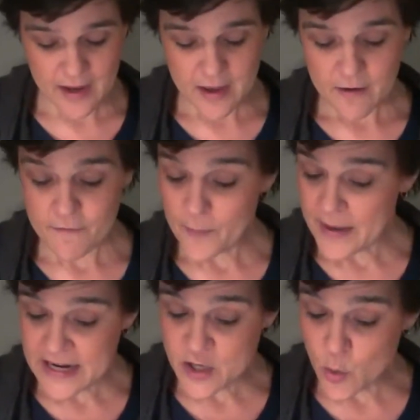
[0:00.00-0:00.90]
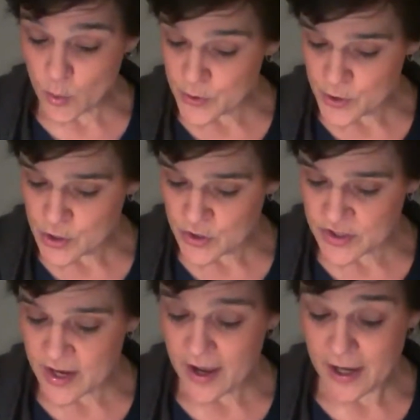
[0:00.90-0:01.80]
For many
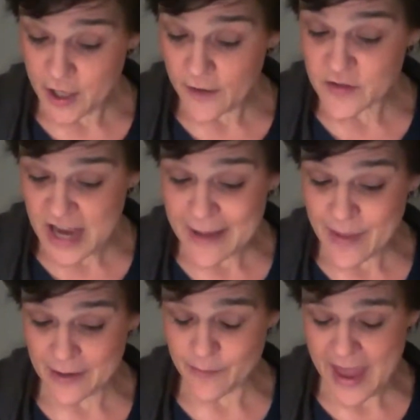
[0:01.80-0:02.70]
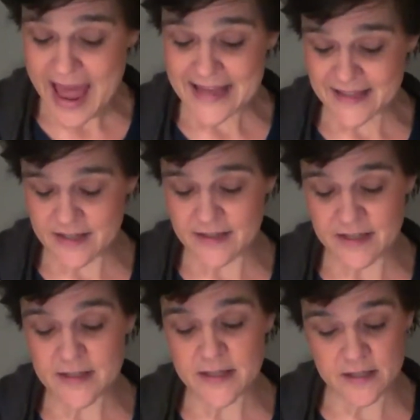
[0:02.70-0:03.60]
Northerners, enough time had passed
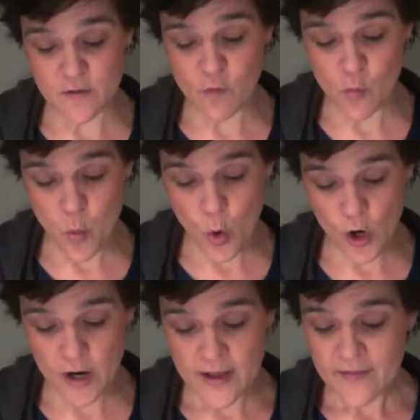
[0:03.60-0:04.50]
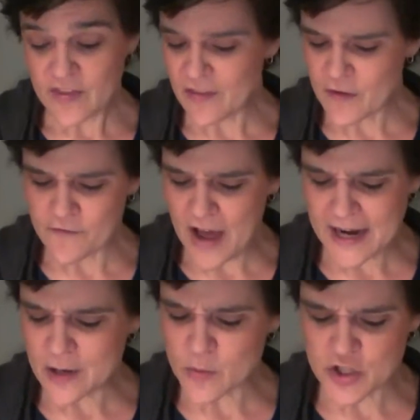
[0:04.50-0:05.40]
since the Civil War that the
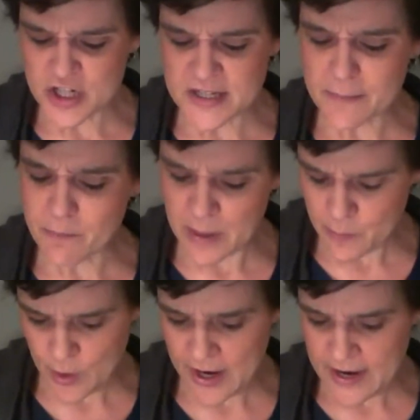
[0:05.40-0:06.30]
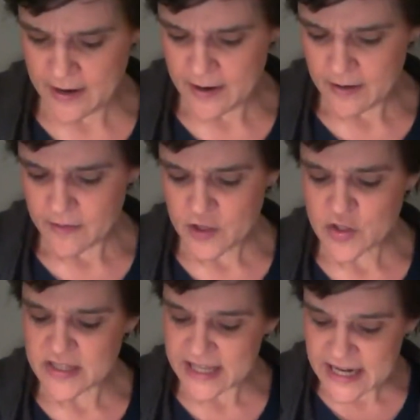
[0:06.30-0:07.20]
fighting was just a memory. Their
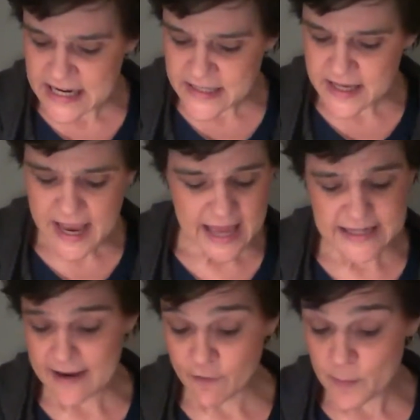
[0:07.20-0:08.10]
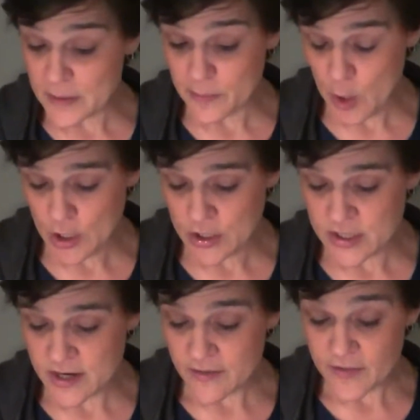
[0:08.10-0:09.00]
cities had never been burned.
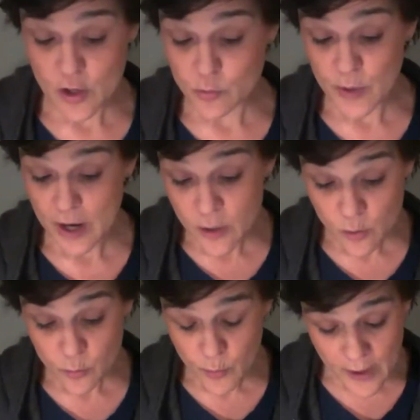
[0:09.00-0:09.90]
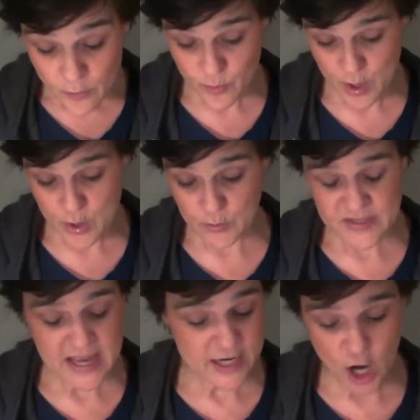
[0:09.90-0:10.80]
Their
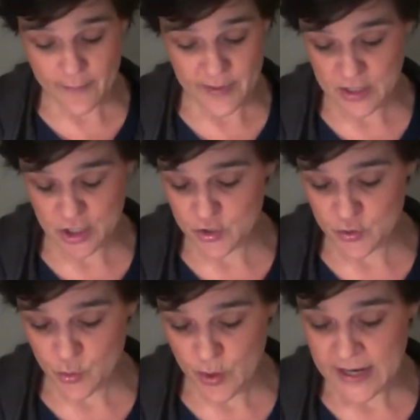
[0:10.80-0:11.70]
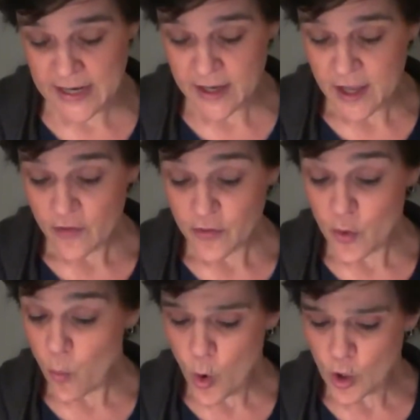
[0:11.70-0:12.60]
railroads had not been destroyed. The
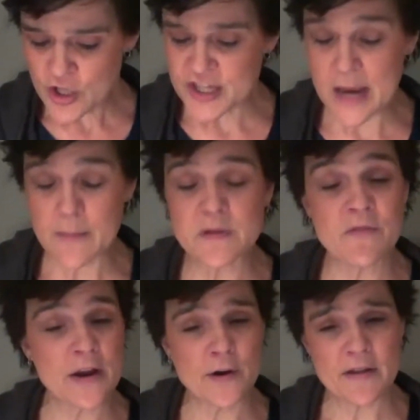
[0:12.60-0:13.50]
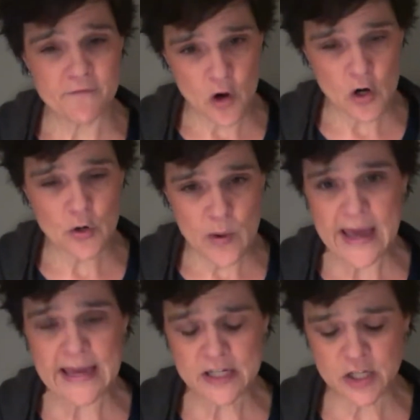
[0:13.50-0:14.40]
war seemed very far
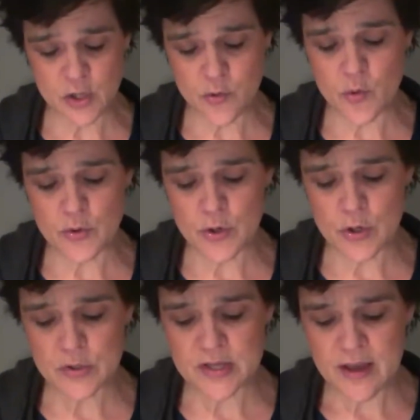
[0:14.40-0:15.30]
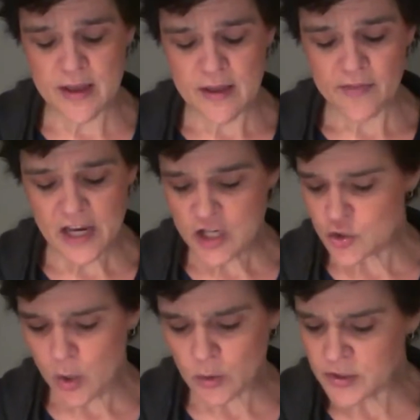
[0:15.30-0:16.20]
away to the Northerners. They
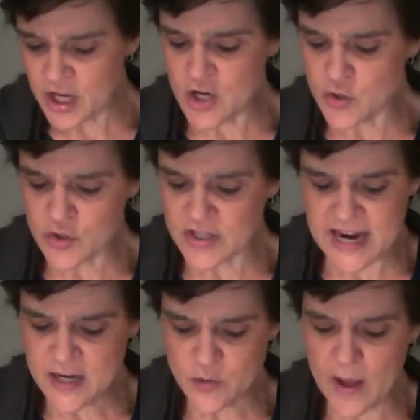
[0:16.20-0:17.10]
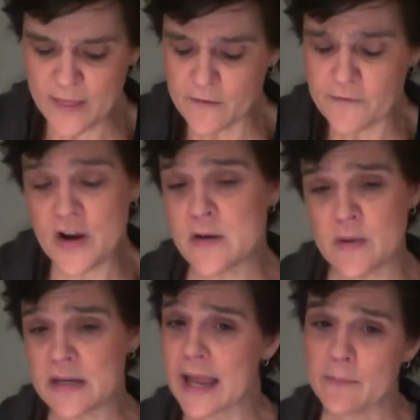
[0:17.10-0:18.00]
struggled to understand why the
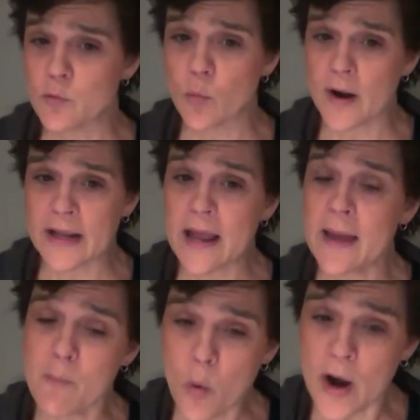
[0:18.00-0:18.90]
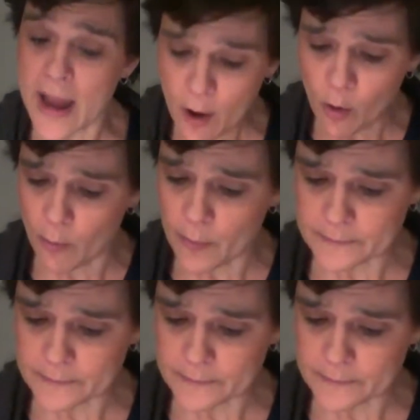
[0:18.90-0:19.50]
freedmen kept wanting more help.